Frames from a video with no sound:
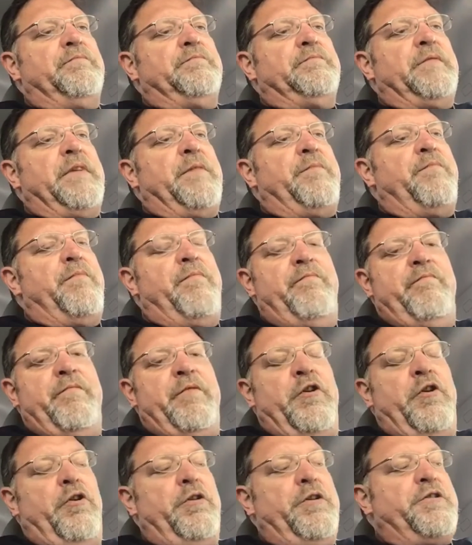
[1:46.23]
it
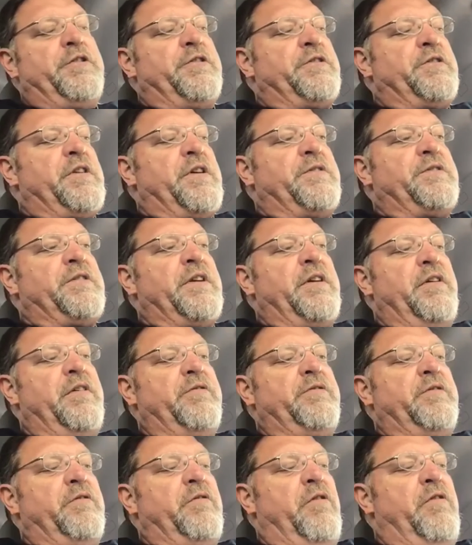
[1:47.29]
encourages us here
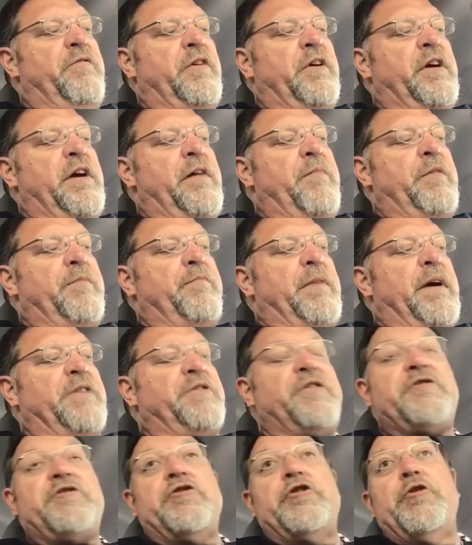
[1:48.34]
to overcome it by
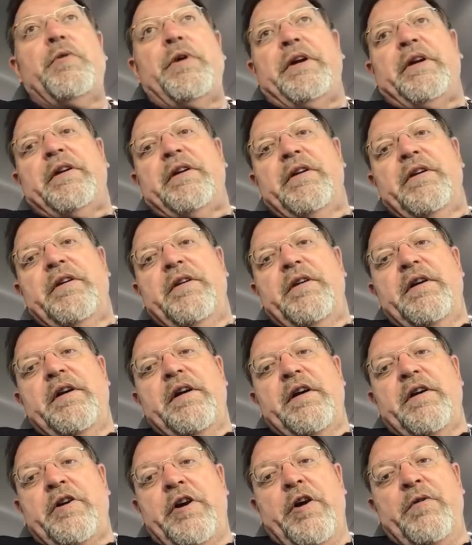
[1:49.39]
just doing.
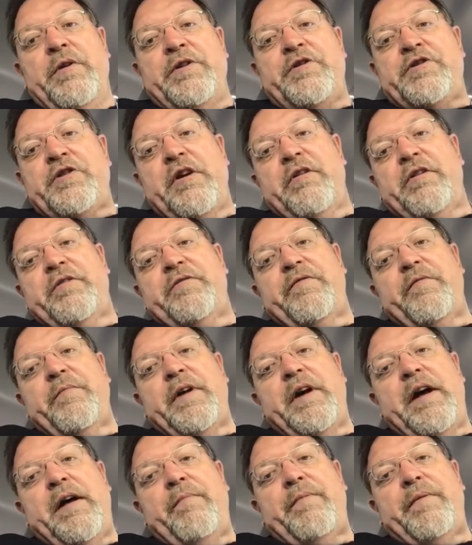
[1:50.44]
Go and shout it from
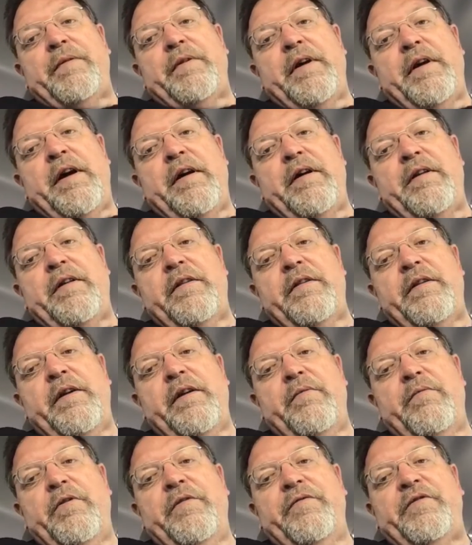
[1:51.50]

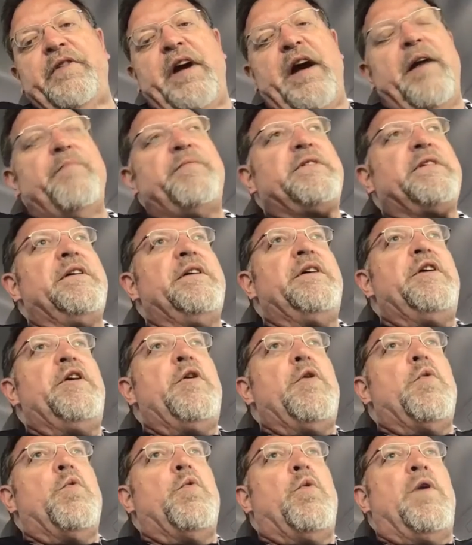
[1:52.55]
the rooftops.
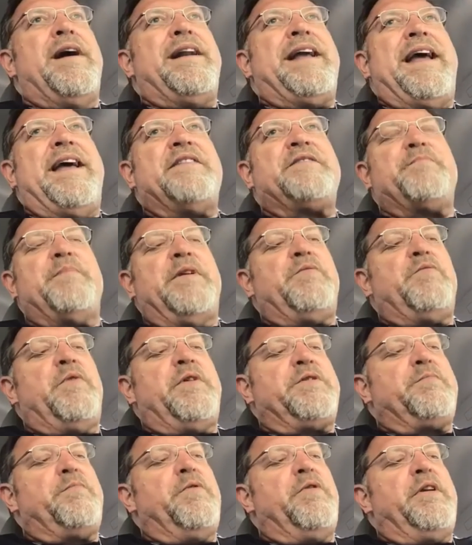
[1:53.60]
What has been
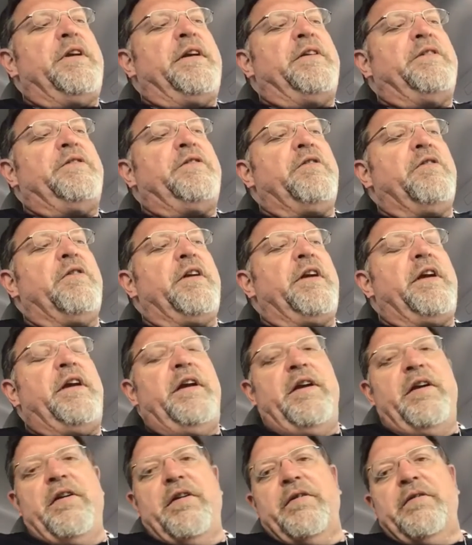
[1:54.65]
whispered in your
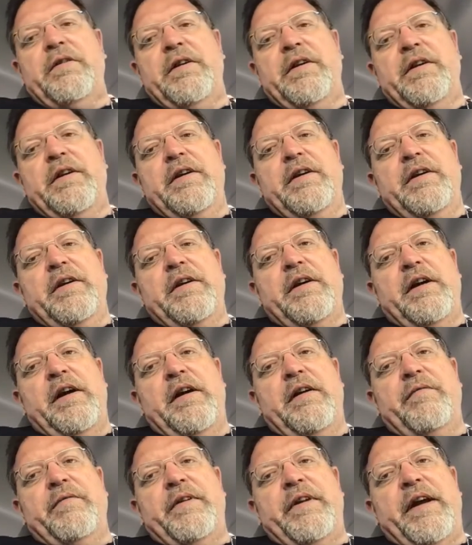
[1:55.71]
ear
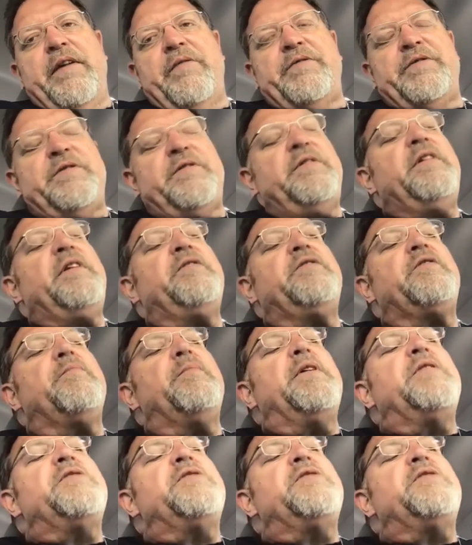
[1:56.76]
now needs to be